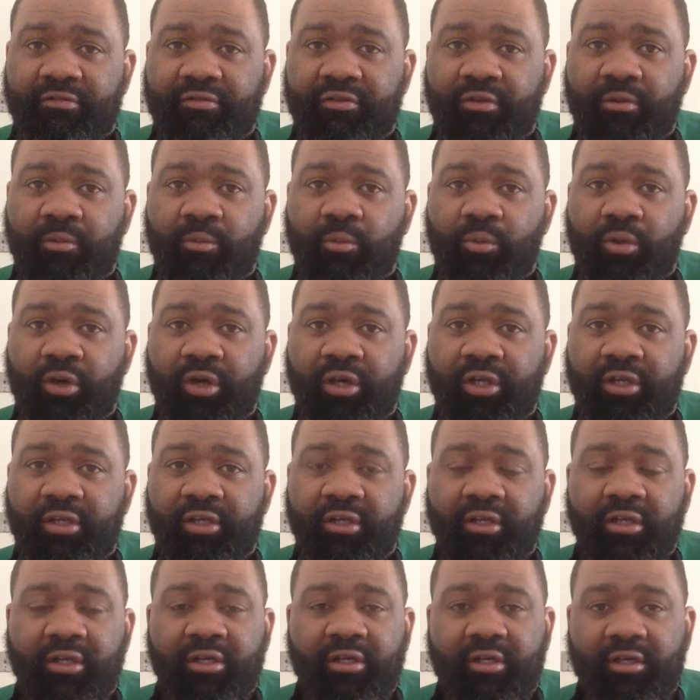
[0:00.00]
someone
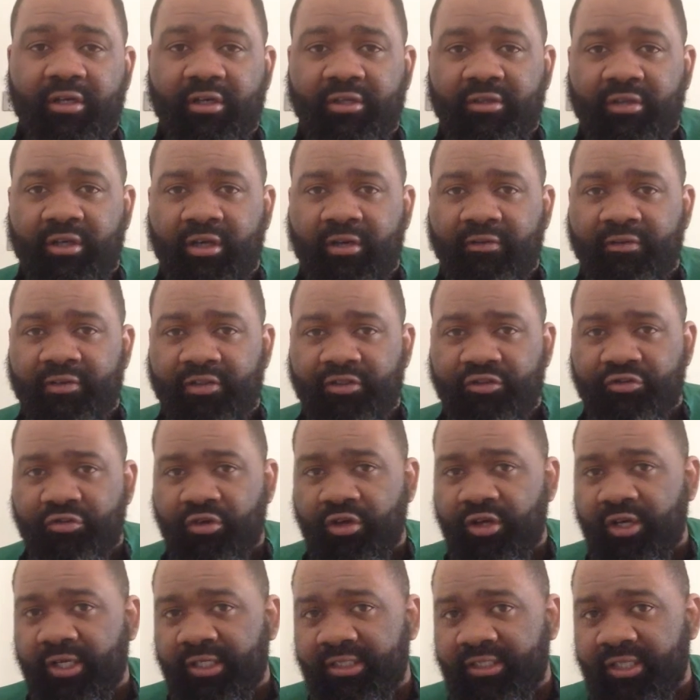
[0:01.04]
of a
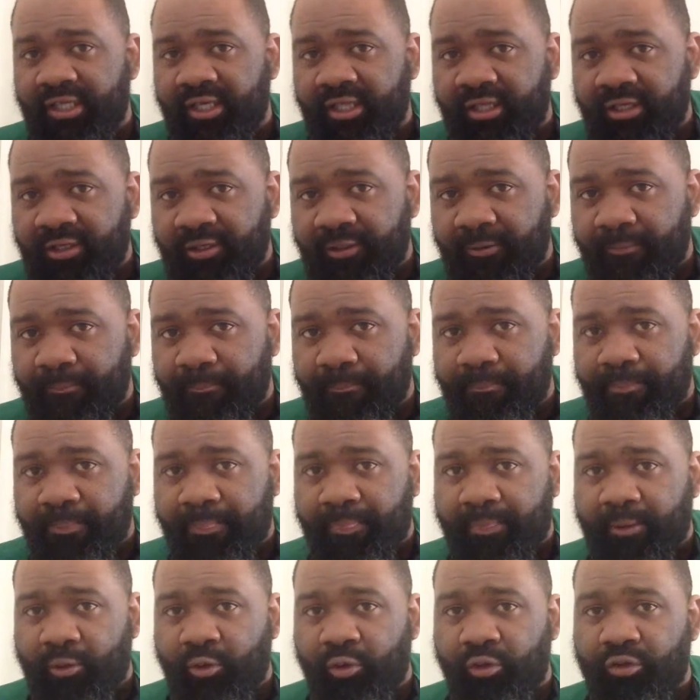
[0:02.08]
drug dealer
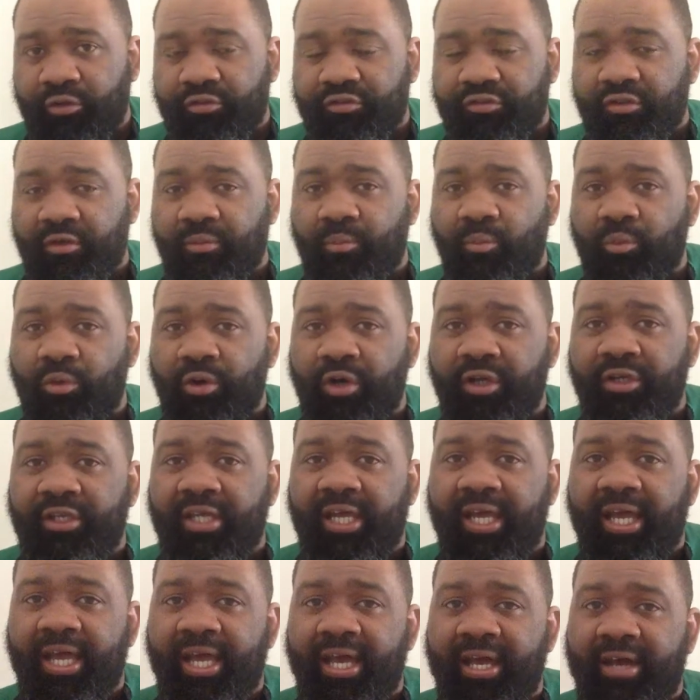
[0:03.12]
or someone
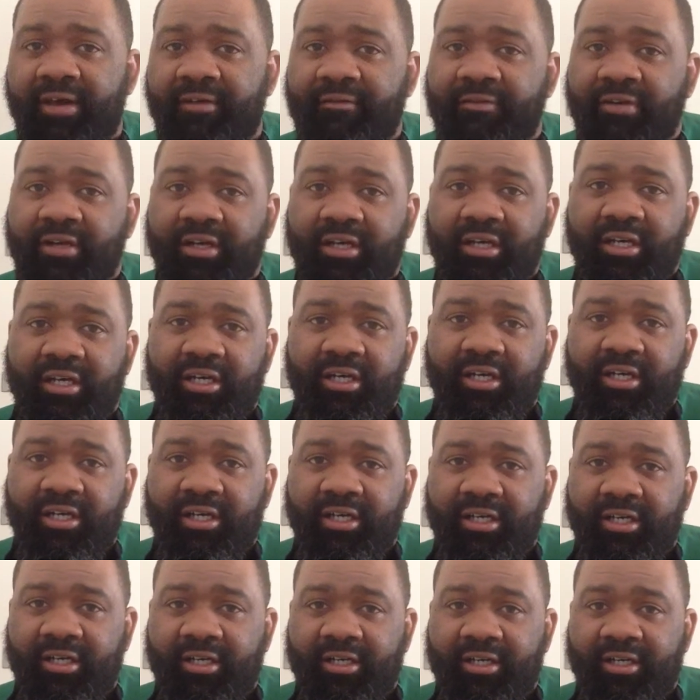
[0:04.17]
that have a,
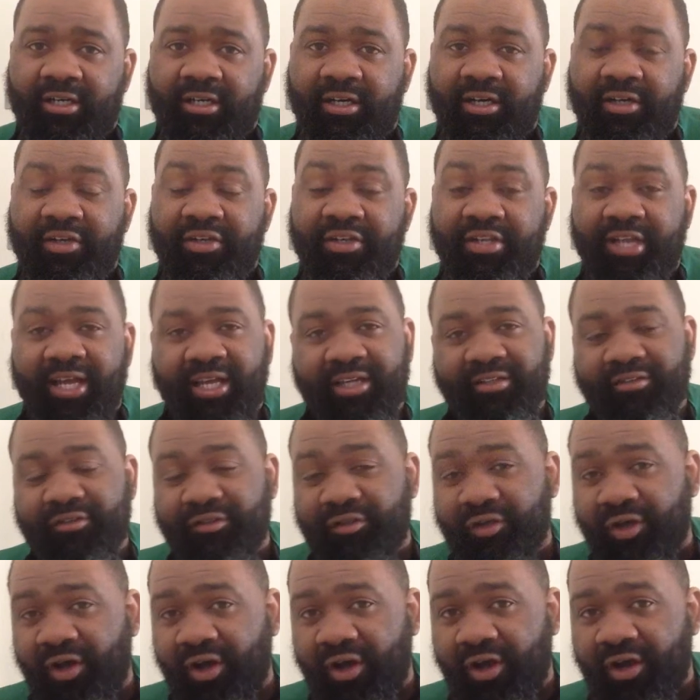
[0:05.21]
a, a nice
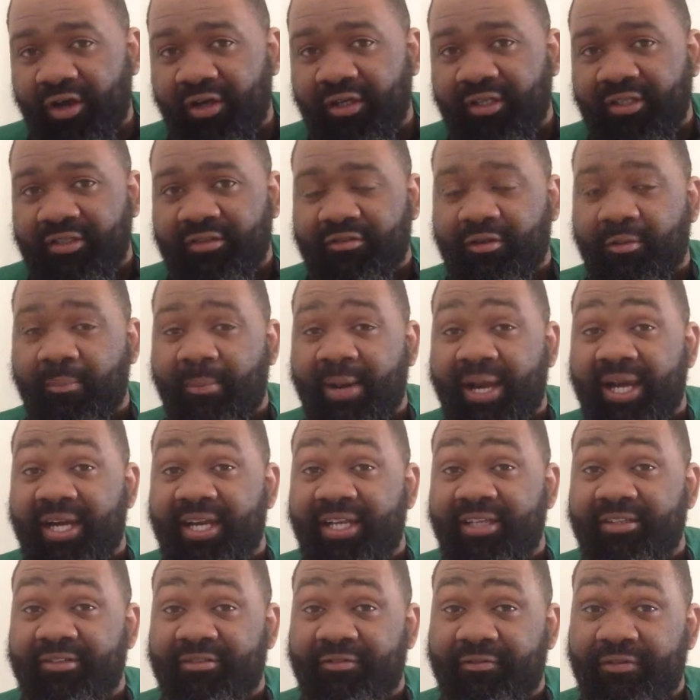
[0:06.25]
car,
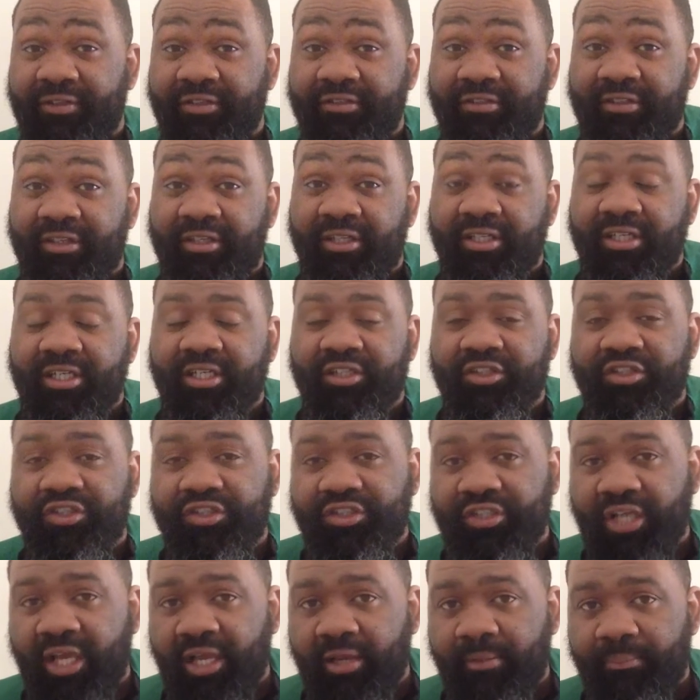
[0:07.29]
somebody that's physically in
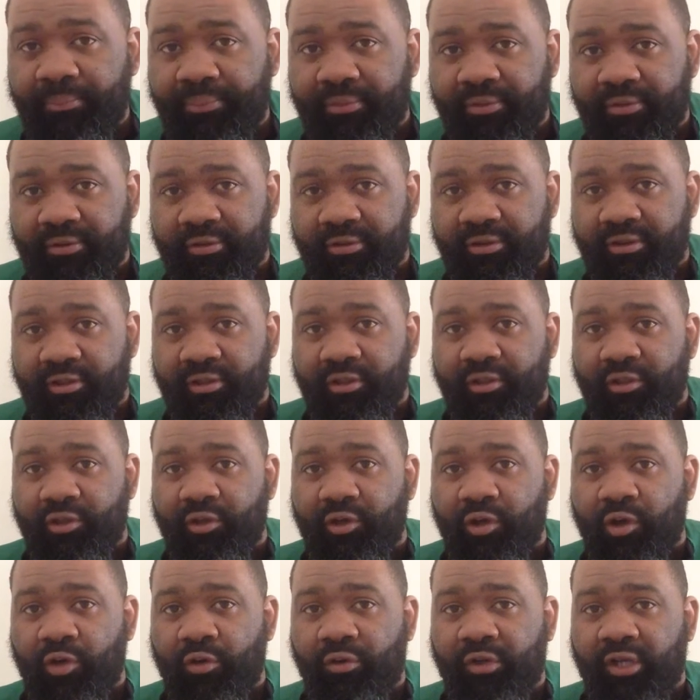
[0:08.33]
shape,
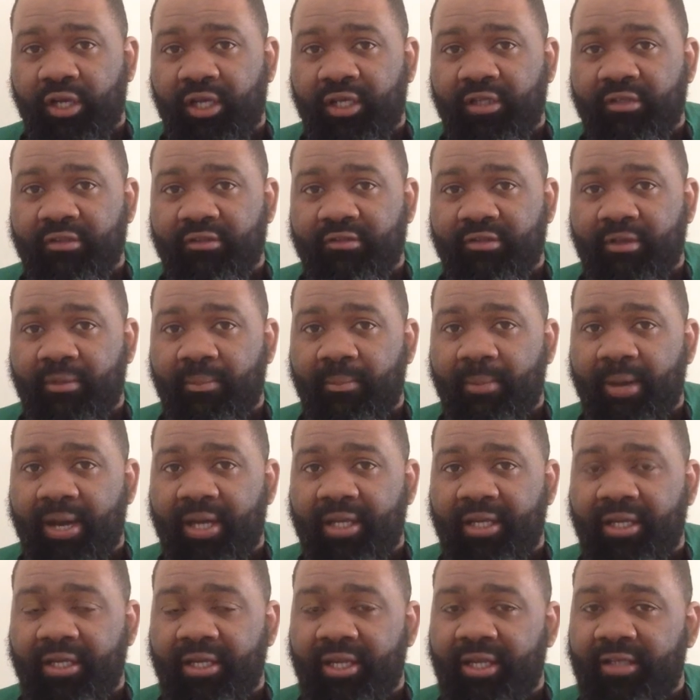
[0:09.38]
okay,
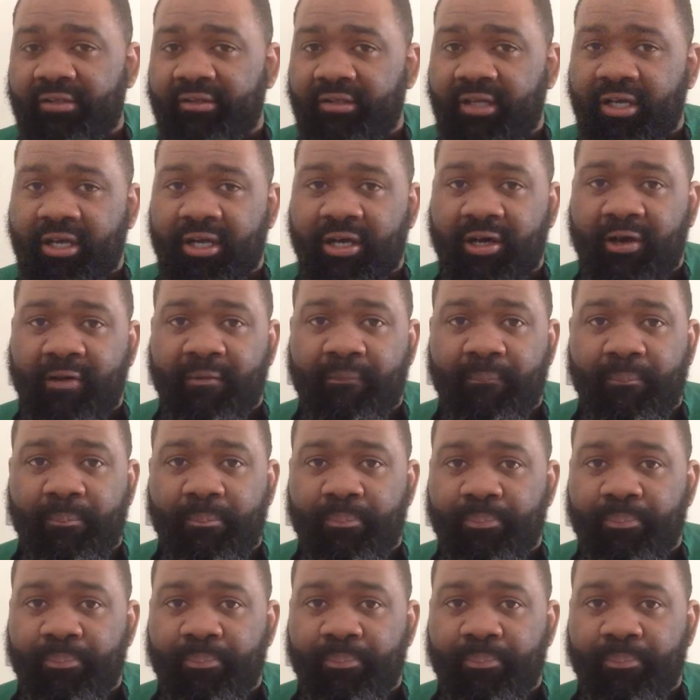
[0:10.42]
somebody that um,